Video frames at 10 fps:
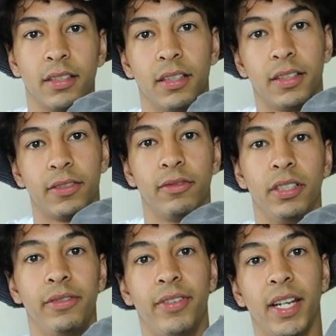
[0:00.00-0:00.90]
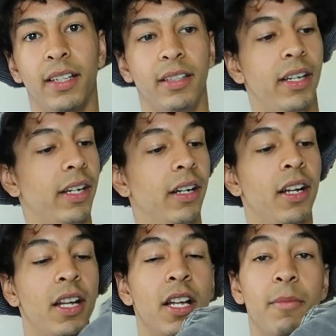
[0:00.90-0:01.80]
that's really faded
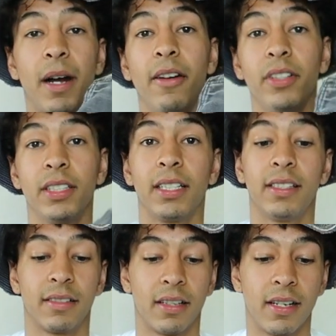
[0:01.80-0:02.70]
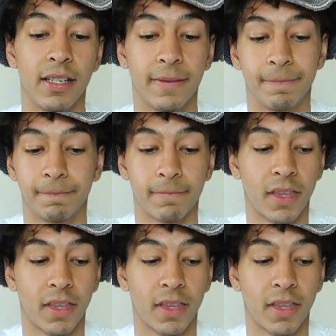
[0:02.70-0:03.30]
there. I really like these a lot.